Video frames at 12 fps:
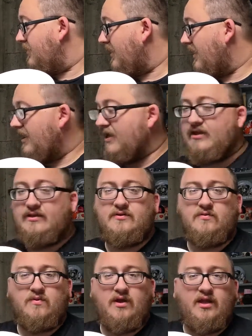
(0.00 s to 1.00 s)

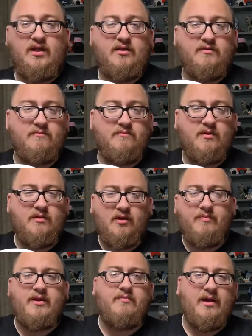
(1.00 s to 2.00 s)
a
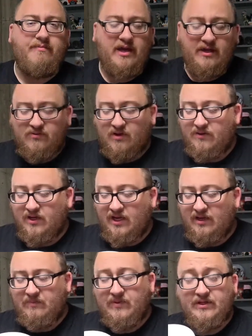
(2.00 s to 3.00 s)
little bit of my background,
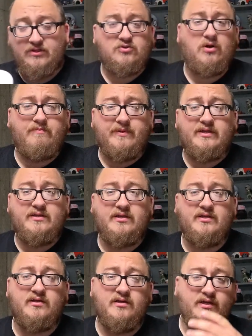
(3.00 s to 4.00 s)
I played trumpet
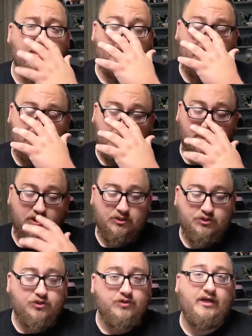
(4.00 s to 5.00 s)
in
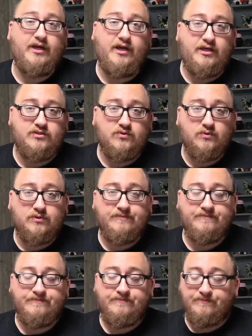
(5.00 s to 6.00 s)
junior high and high school
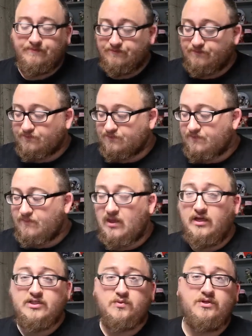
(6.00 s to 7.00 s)

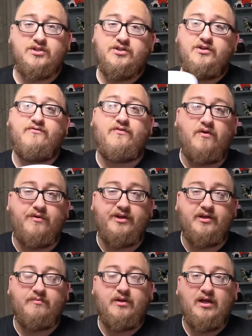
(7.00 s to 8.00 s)
and switched to
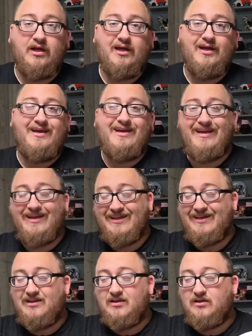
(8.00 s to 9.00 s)
euphonium
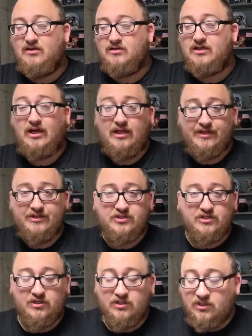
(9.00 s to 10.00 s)
in
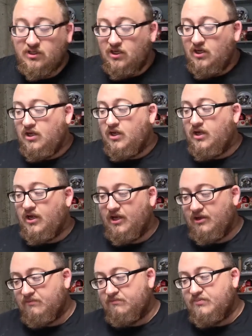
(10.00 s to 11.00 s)
college.
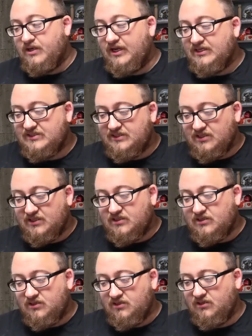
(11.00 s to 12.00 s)
But I
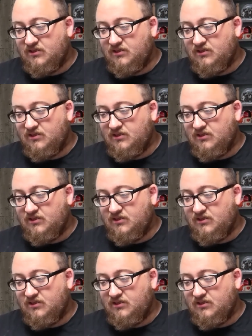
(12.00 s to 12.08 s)
still,